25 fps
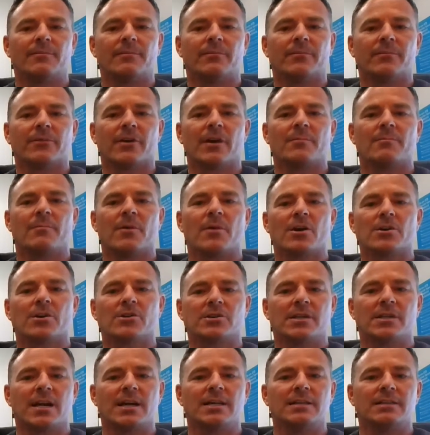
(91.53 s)
from
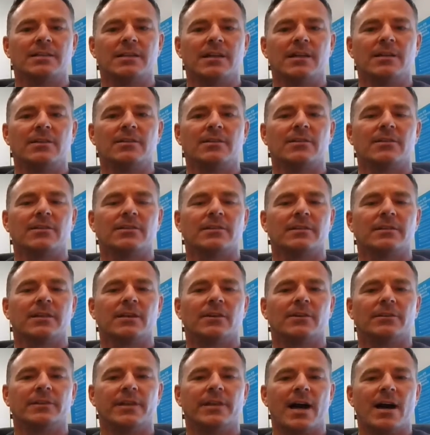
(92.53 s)
March 19th
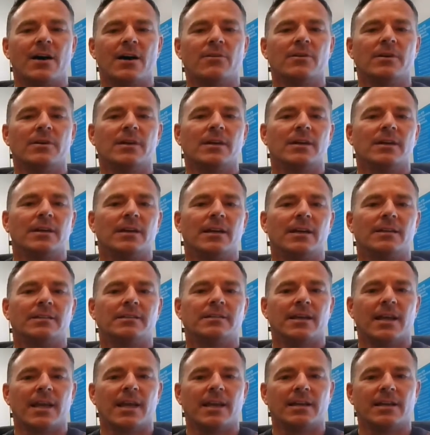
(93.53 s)
till now,
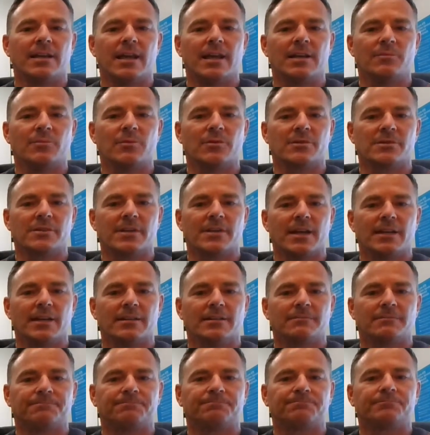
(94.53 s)
it's gained 8%.
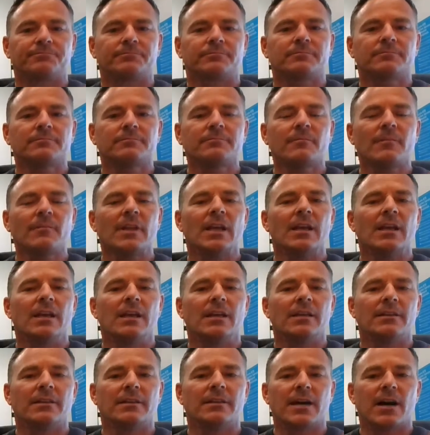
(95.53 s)

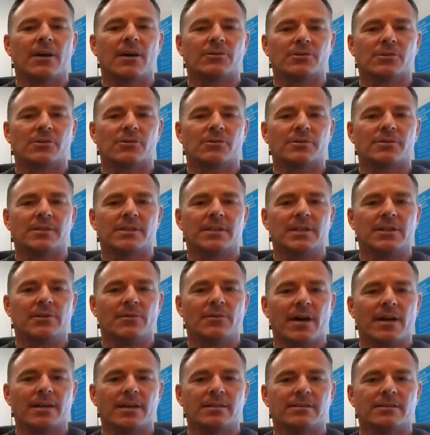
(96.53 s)
The Dow Jones in the
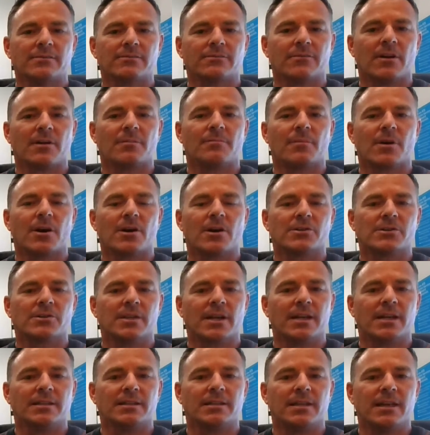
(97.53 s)
US from March
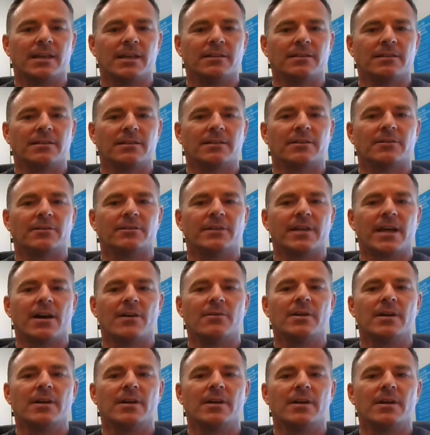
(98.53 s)
19th till
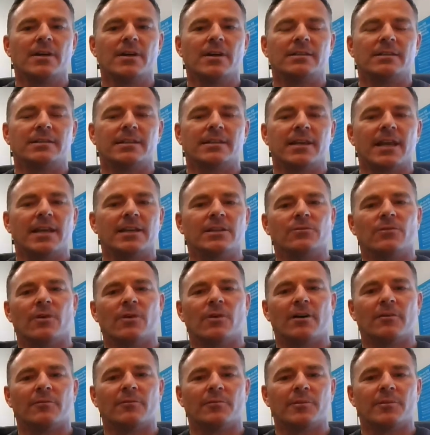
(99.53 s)
now, it's gained
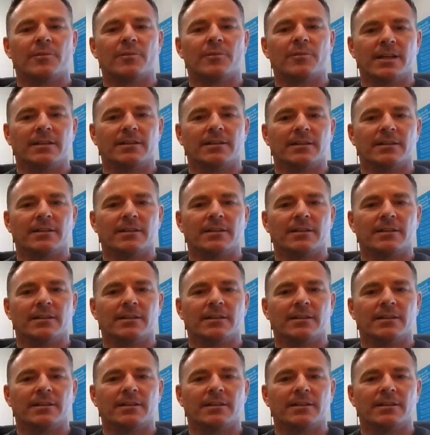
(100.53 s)
12%.